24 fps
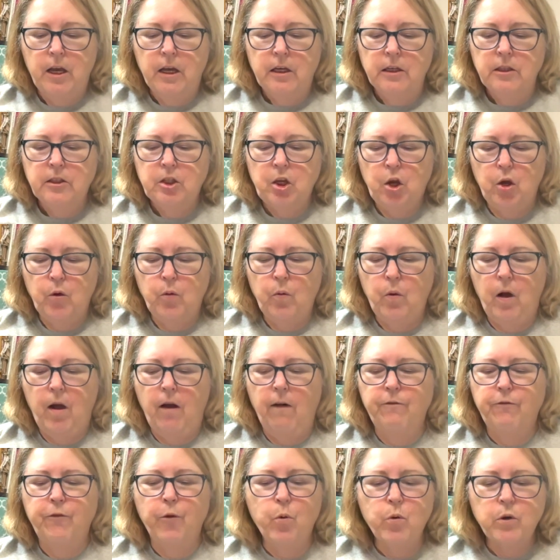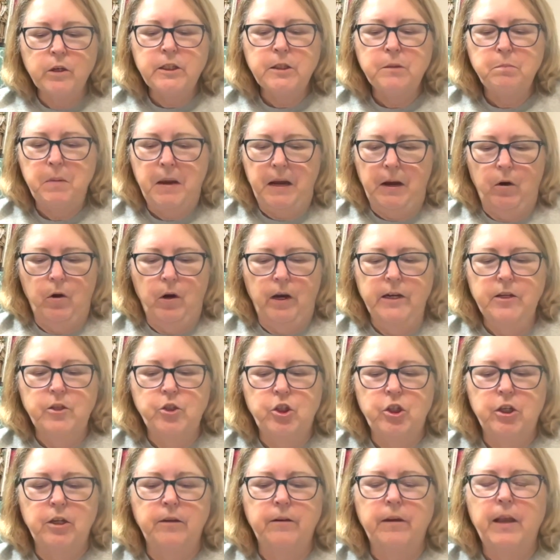So a forced
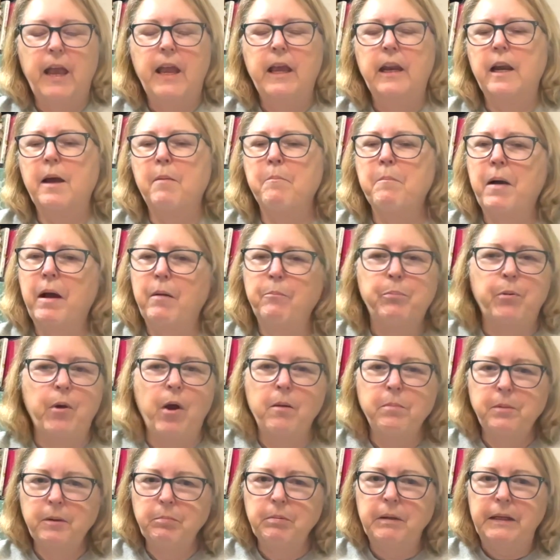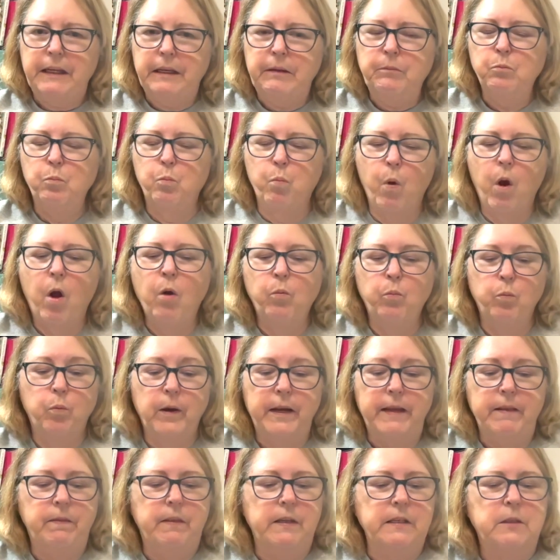marriage, and probably won't
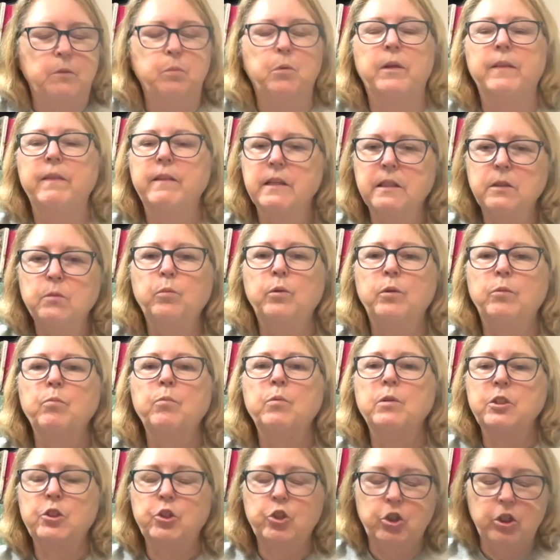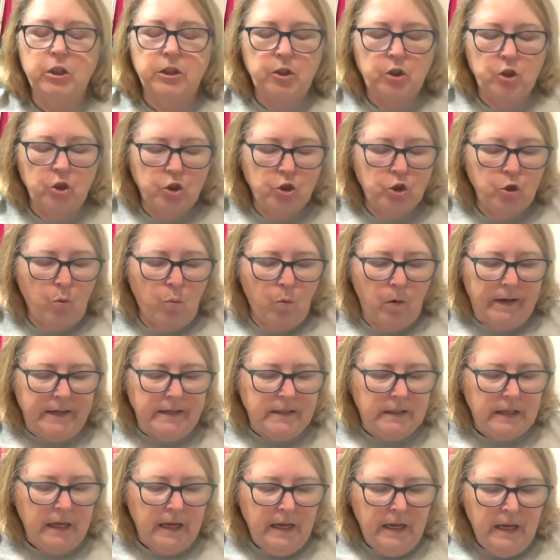read this one. This one was just a
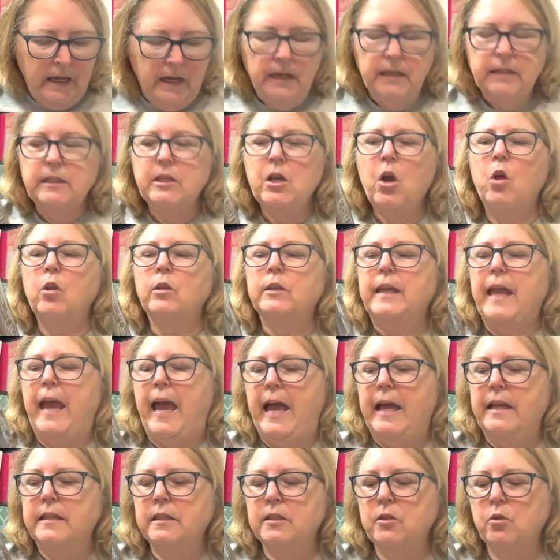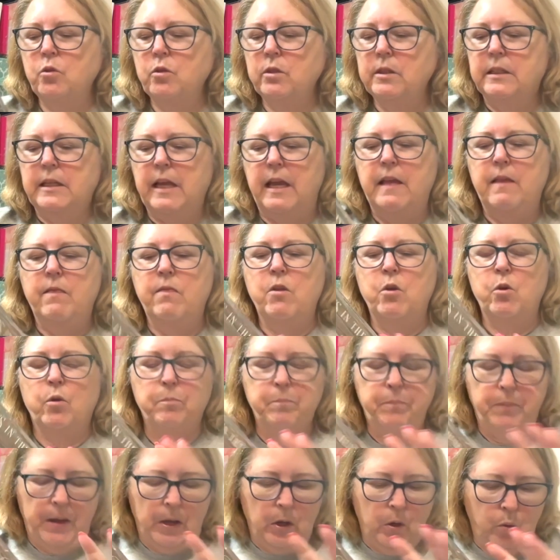choice. It's called Castles in Their
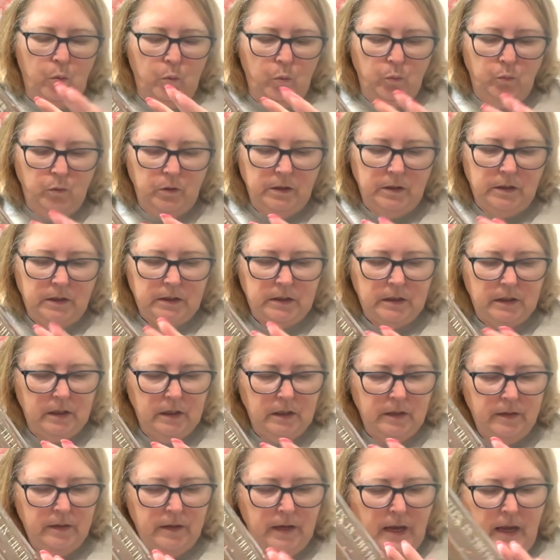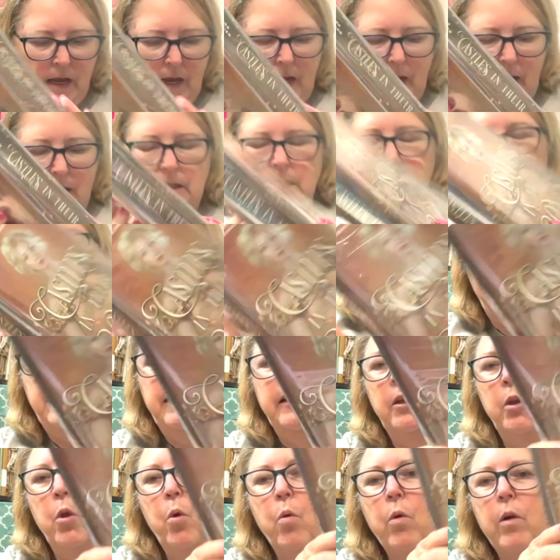Bones, and it's by
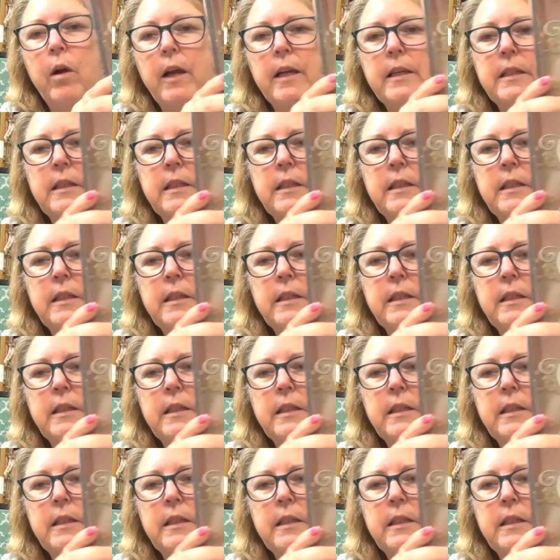Laura